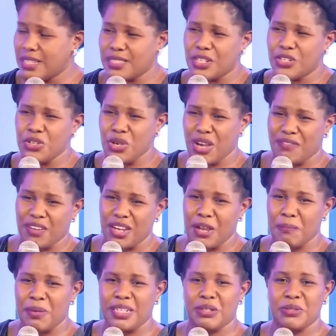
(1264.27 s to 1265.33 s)
and say, do you have a
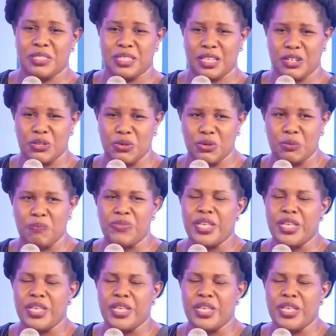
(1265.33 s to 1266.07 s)
company? I would say, no.